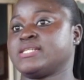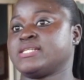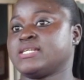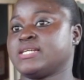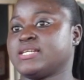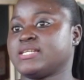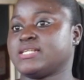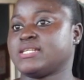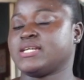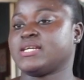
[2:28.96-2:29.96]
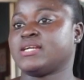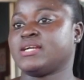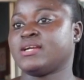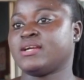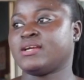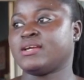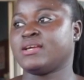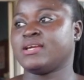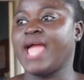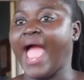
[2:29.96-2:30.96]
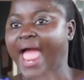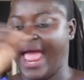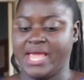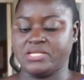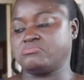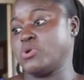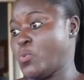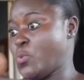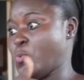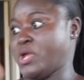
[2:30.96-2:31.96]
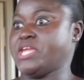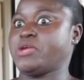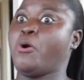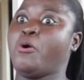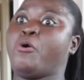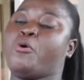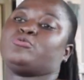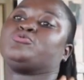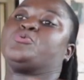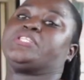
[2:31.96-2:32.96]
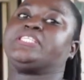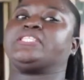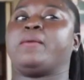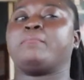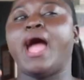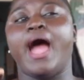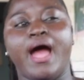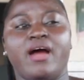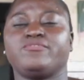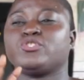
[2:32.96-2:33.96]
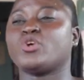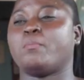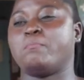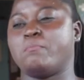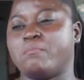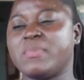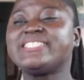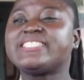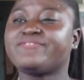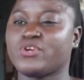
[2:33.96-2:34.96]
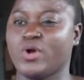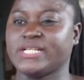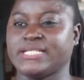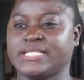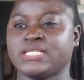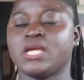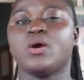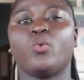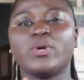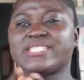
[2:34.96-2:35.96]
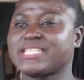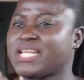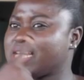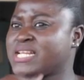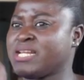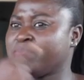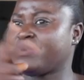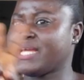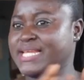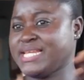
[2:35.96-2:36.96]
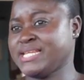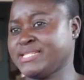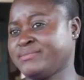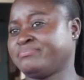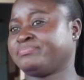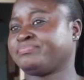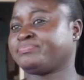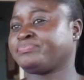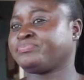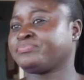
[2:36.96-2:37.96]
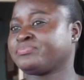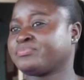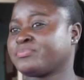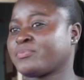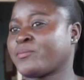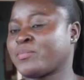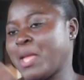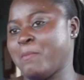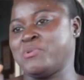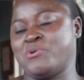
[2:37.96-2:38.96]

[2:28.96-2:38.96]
Many times people will come and become surprised. Oh, how come you establish a restaurant of your own? So many times they will say, oh, I cannot communicate with you.